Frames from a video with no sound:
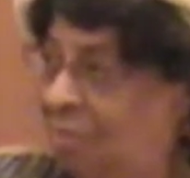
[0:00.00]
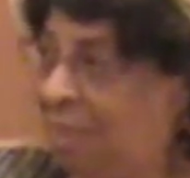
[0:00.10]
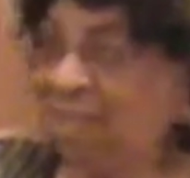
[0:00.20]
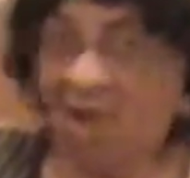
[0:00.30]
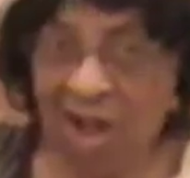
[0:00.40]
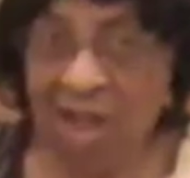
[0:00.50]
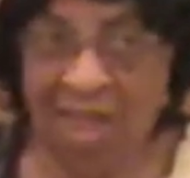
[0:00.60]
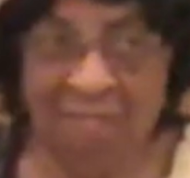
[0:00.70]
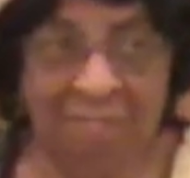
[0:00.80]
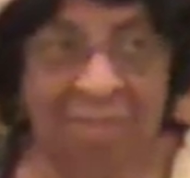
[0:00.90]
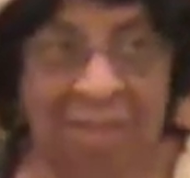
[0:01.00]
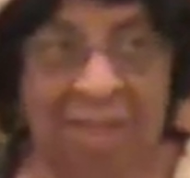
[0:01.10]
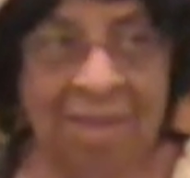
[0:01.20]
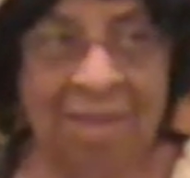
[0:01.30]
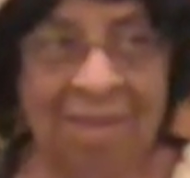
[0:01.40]
play the organ,
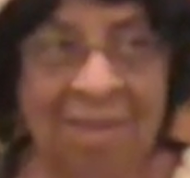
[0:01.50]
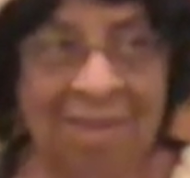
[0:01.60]
but,